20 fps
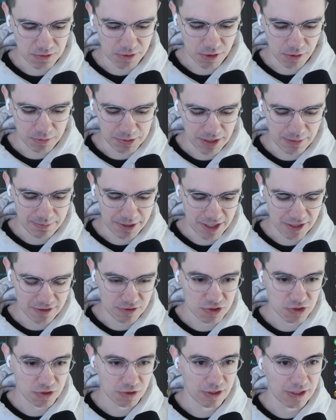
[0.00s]
open on my other
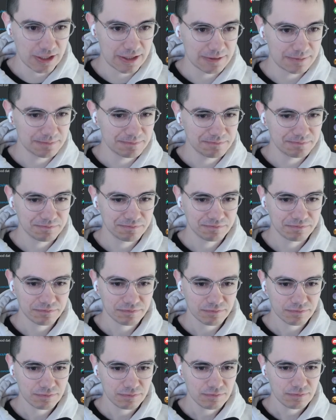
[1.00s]
screen.
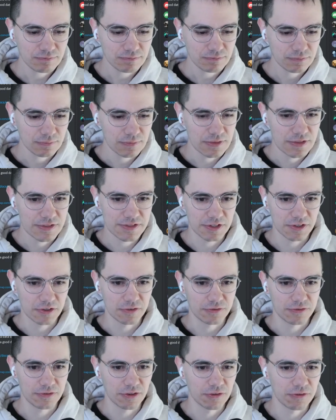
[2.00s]
So
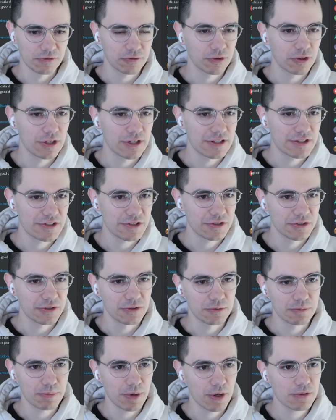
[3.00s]
feel free
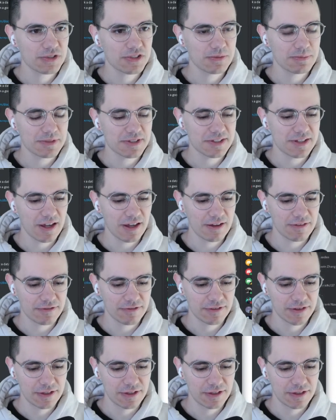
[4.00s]
to post some stuff.